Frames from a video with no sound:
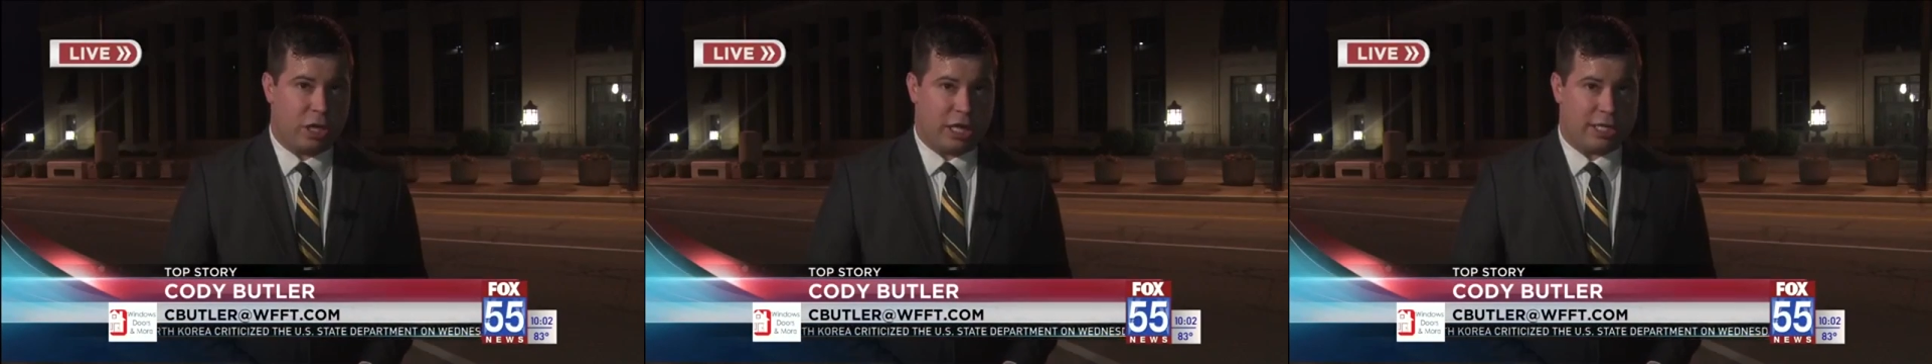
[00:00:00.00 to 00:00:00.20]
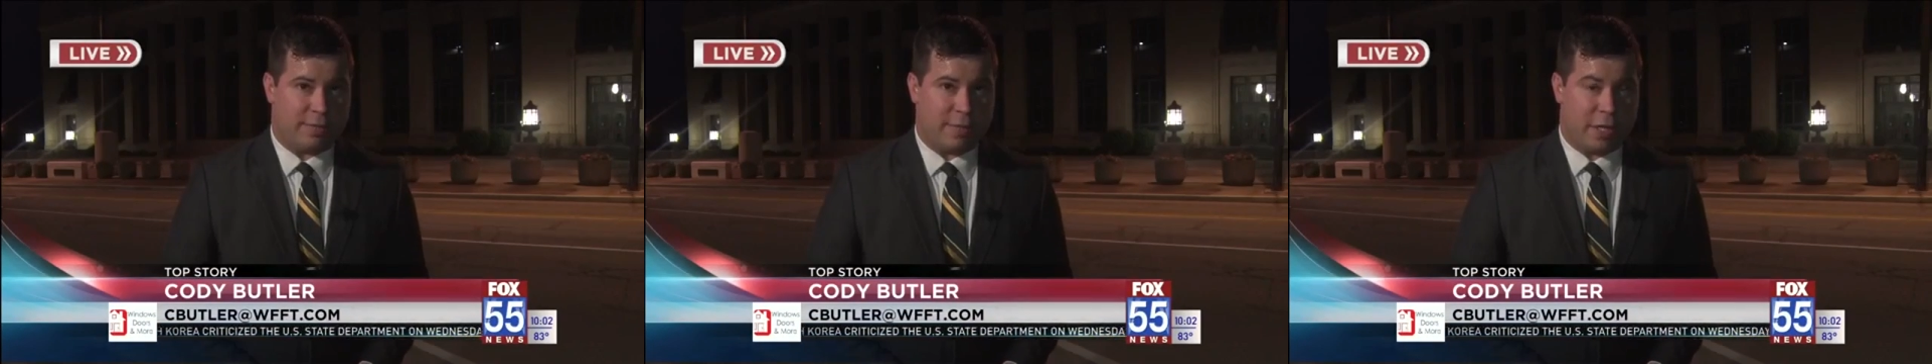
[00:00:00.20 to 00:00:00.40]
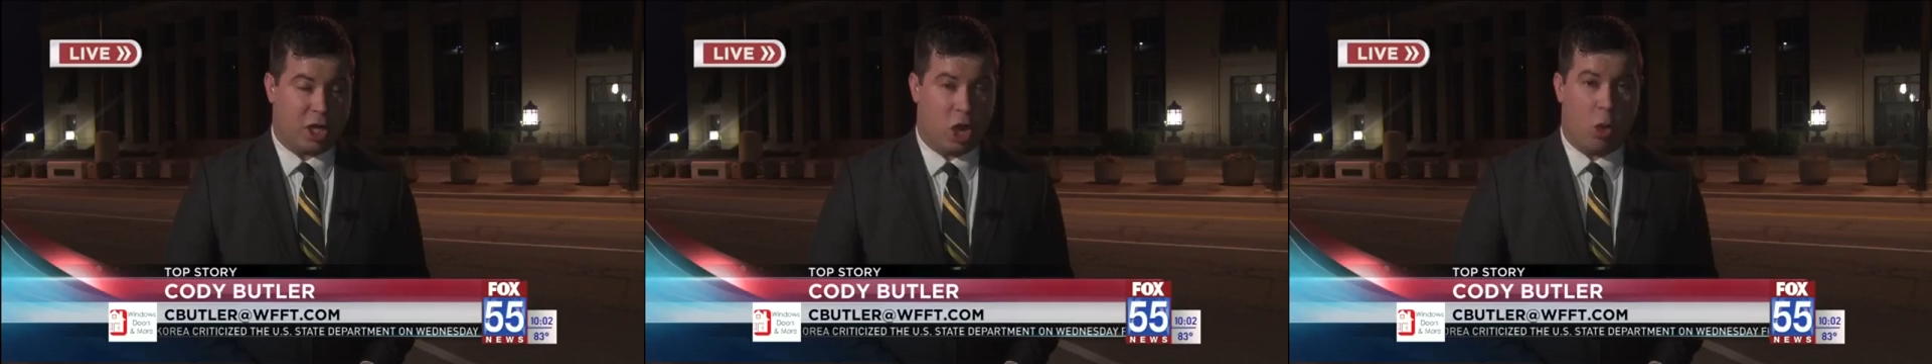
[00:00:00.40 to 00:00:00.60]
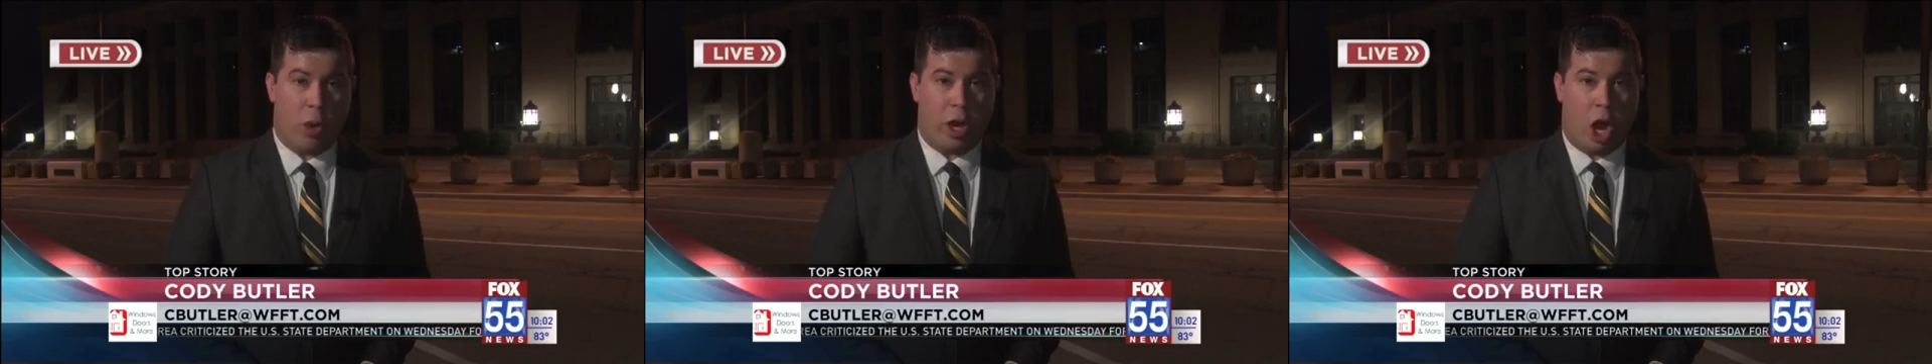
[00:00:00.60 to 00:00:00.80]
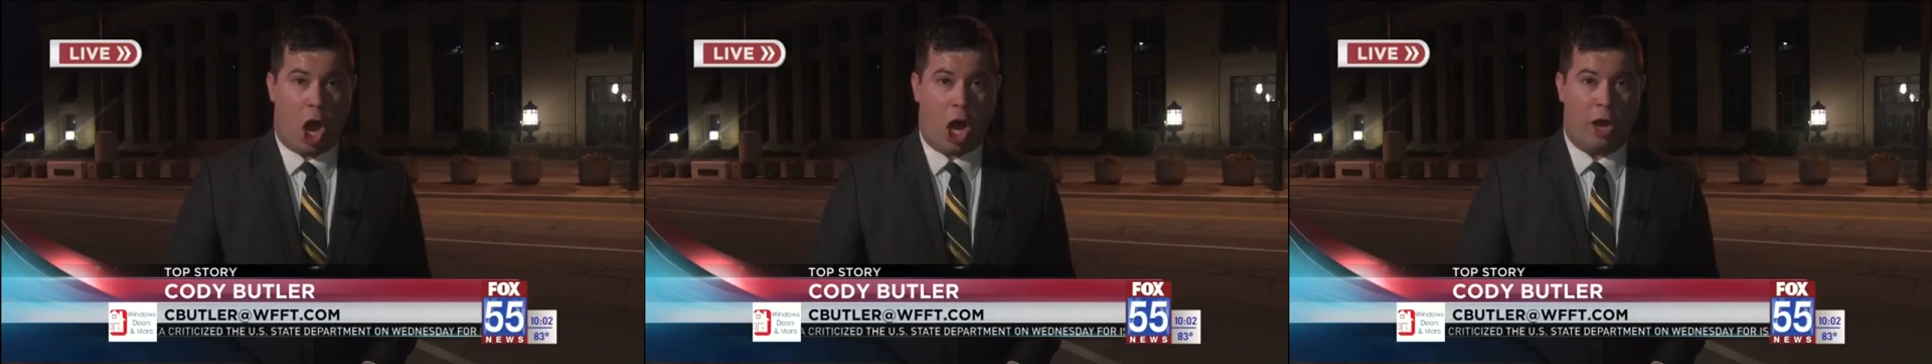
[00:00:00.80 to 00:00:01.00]
has been
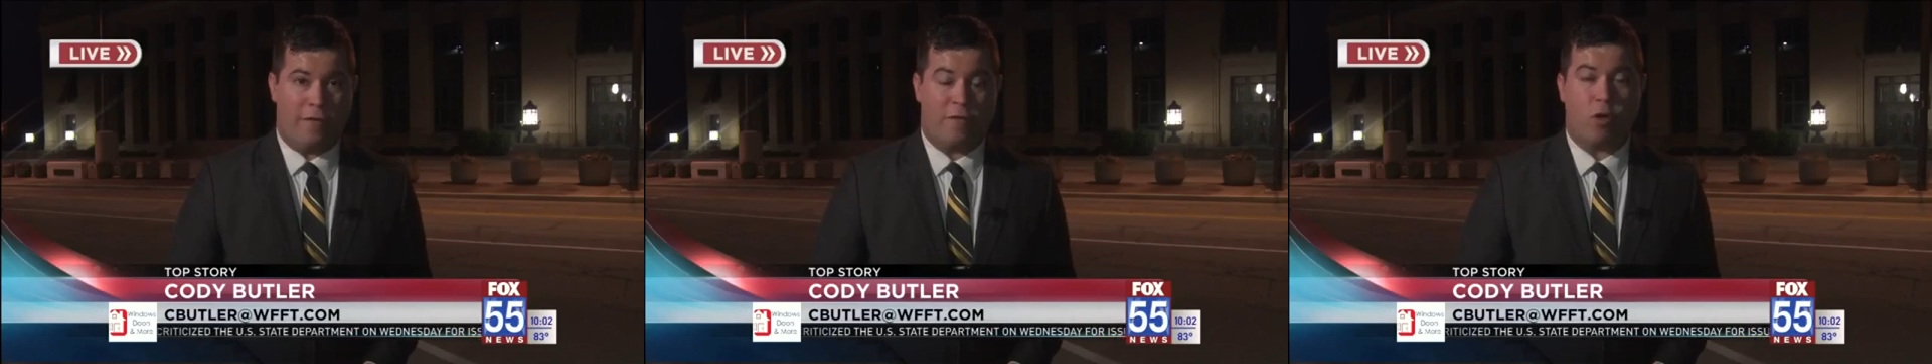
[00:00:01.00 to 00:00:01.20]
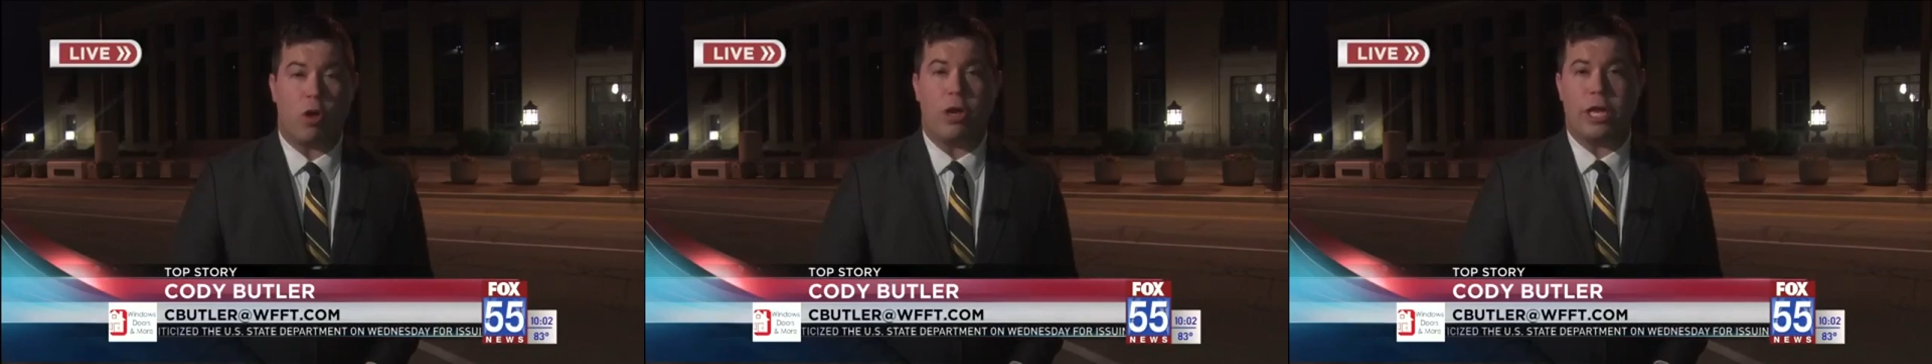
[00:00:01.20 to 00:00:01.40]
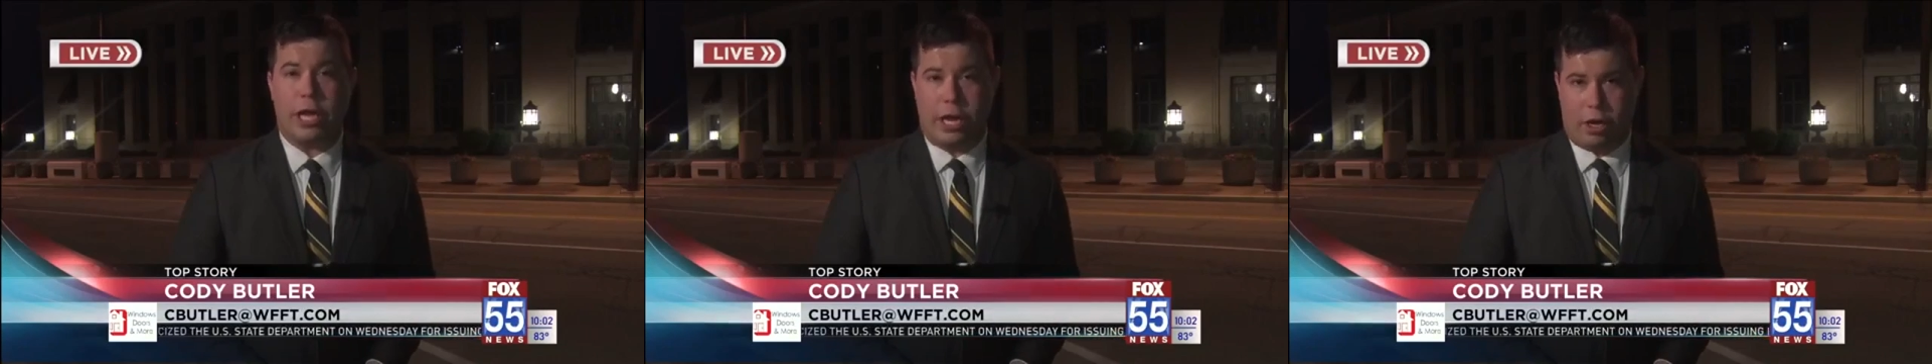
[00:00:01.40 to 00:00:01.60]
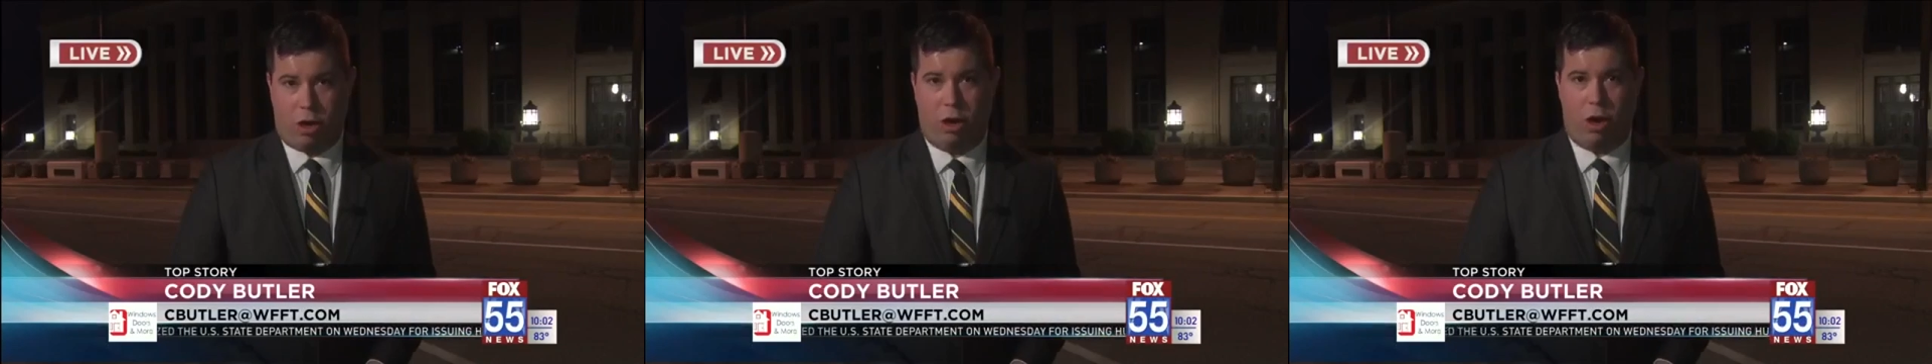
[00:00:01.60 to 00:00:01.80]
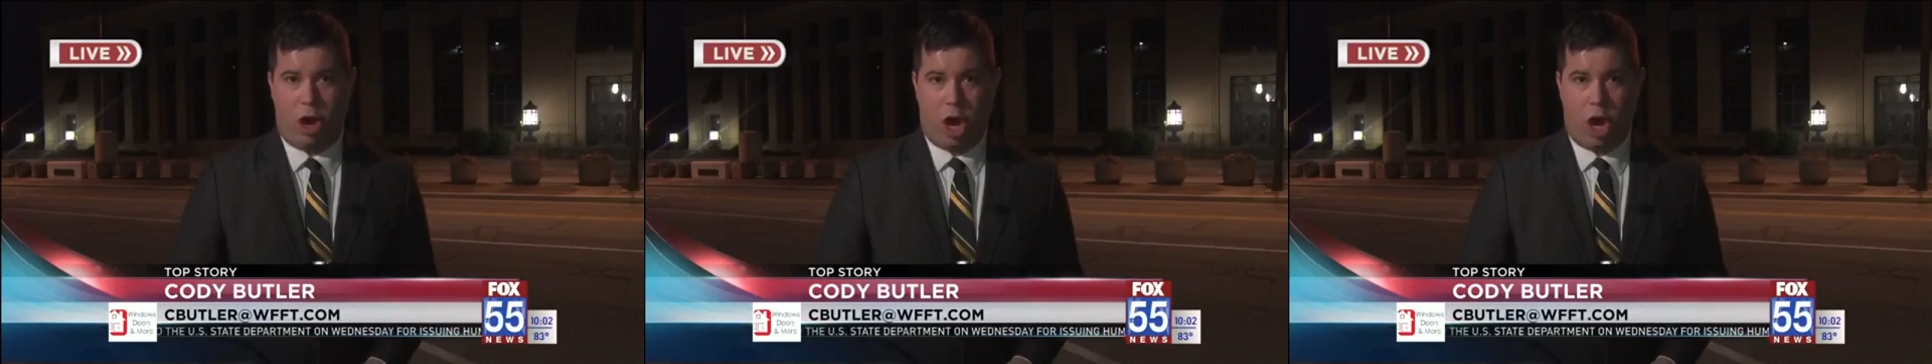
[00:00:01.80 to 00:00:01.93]
going on for a year.